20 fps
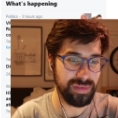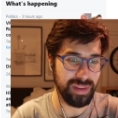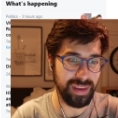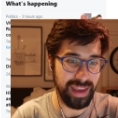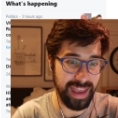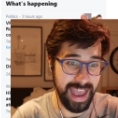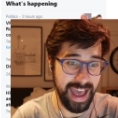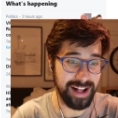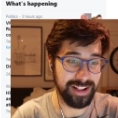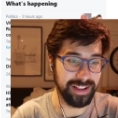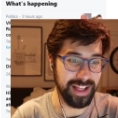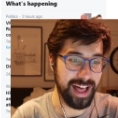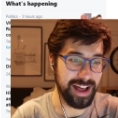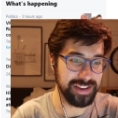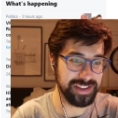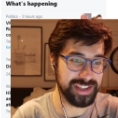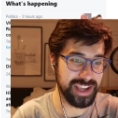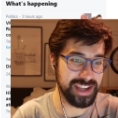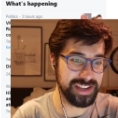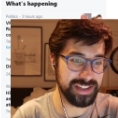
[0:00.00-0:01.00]
L. L
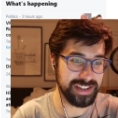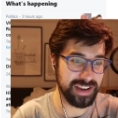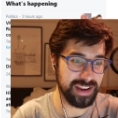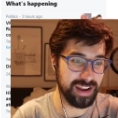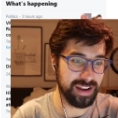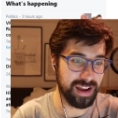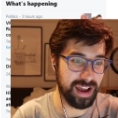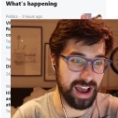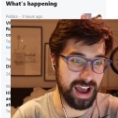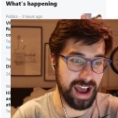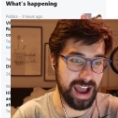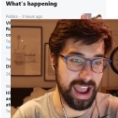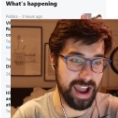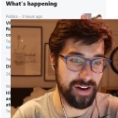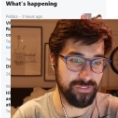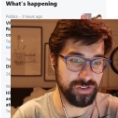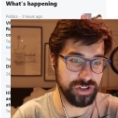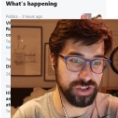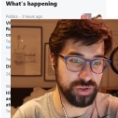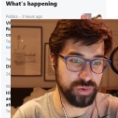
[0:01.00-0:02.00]
says, uh, I
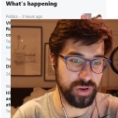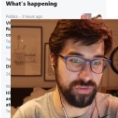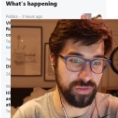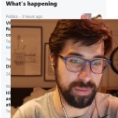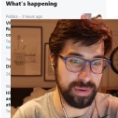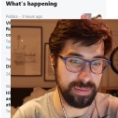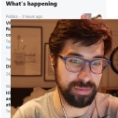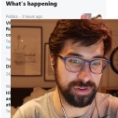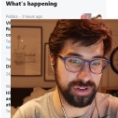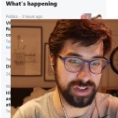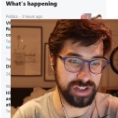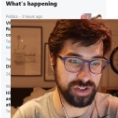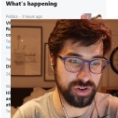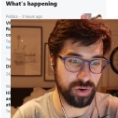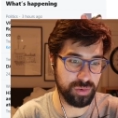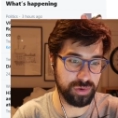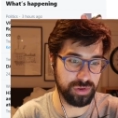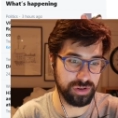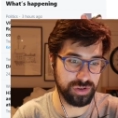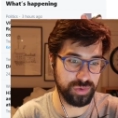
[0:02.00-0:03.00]
offered to tweet for people in the Discord
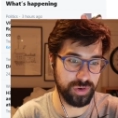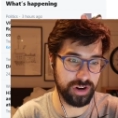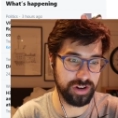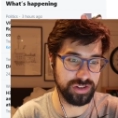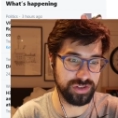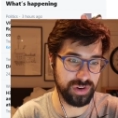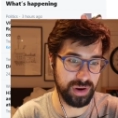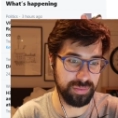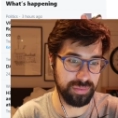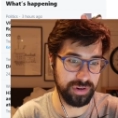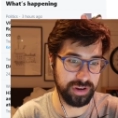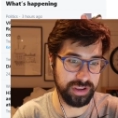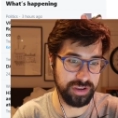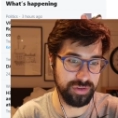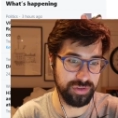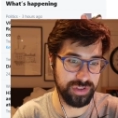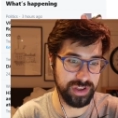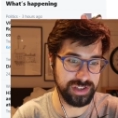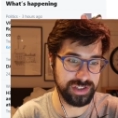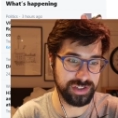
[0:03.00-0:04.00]
and the Twitter, so I bring you
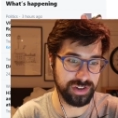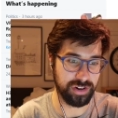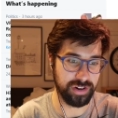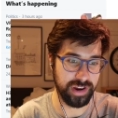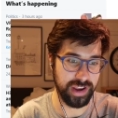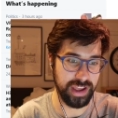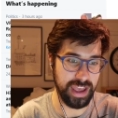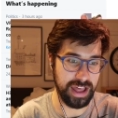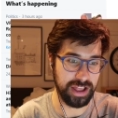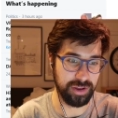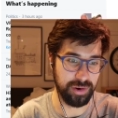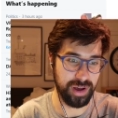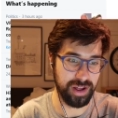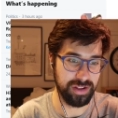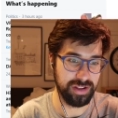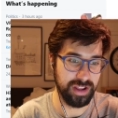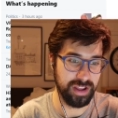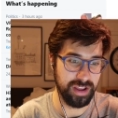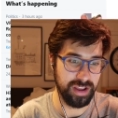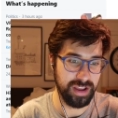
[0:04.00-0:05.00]
this, sorry,
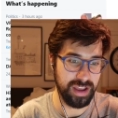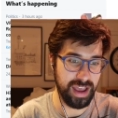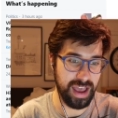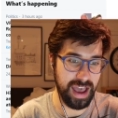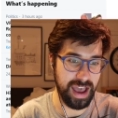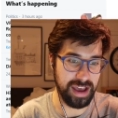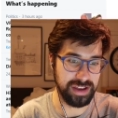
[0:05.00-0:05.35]
lol. Uh,